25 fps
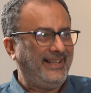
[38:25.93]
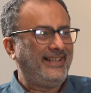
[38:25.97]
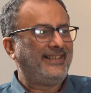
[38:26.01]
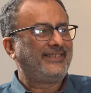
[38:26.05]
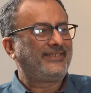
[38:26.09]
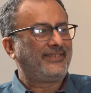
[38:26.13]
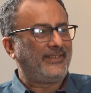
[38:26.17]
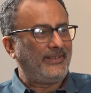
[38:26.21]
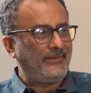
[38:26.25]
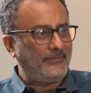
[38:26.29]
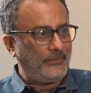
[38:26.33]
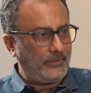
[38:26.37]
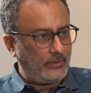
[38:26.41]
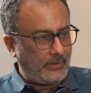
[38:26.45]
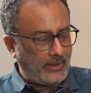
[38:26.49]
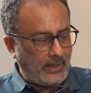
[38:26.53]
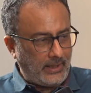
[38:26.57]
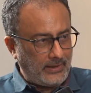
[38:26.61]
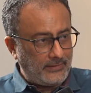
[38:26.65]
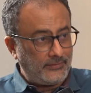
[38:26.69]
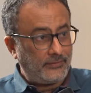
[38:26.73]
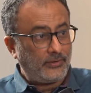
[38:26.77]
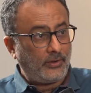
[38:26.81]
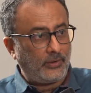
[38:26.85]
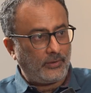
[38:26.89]
So if you
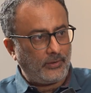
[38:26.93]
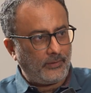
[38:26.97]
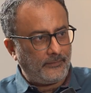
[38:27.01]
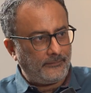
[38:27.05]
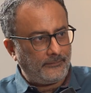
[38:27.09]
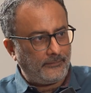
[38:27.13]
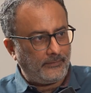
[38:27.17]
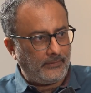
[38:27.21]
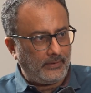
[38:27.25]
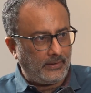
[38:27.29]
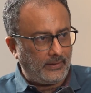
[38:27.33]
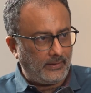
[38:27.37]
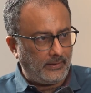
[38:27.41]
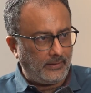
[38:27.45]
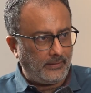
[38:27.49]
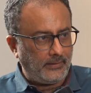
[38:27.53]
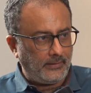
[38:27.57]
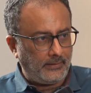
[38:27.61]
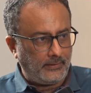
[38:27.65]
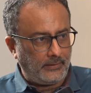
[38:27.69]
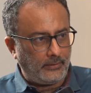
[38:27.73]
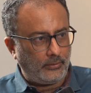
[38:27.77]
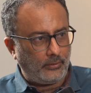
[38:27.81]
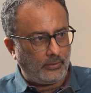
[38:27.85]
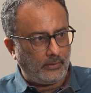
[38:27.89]
can sort of,
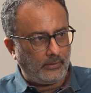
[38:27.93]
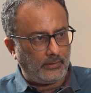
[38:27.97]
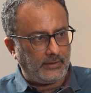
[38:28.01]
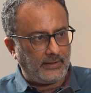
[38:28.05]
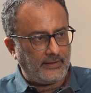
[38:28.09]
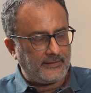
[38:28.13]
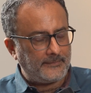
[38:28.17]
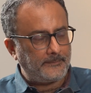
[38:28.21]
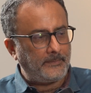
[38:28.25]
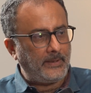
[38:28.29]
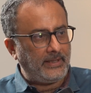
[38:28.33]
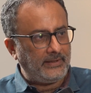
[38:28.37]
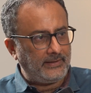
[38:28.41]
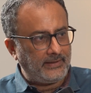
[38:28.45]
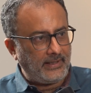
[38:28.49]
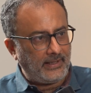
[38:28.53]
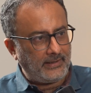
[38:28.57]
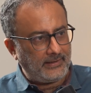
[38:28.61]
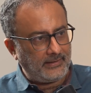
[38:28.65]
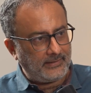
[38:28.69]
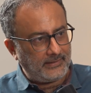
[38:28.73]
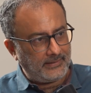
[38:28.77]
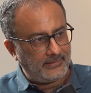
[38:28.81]
dispel that.